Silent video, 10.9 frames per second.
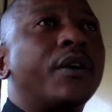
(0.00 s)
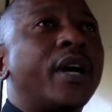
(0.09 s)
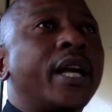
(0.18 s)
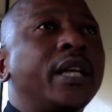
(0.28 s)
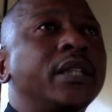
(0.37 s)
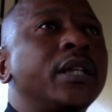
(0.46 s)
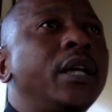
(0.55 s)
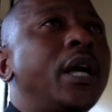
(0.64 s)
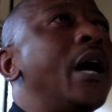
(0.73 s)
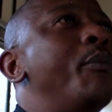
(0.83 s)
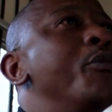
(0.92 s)
right?
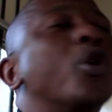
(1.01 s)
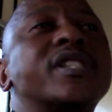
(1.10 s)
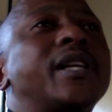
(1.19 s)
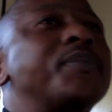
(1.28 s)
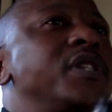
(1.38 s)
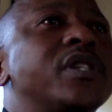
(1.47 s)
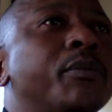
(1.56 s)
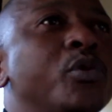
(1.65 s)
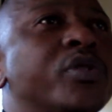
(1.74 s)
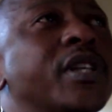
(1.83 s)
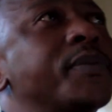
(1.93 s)
Not substance
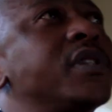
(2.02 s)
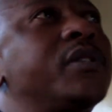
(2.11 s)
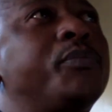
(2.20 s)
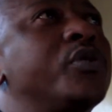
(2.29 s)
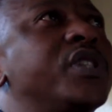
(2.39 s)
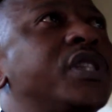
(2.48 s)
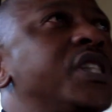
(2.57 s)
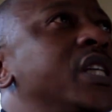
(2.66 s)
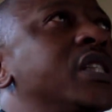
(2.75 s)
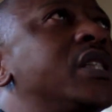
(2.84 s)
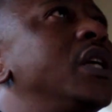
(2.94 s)
abuse. Substance abuse is
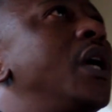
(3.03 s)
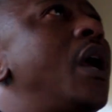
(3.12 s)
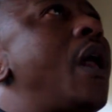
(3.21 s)
just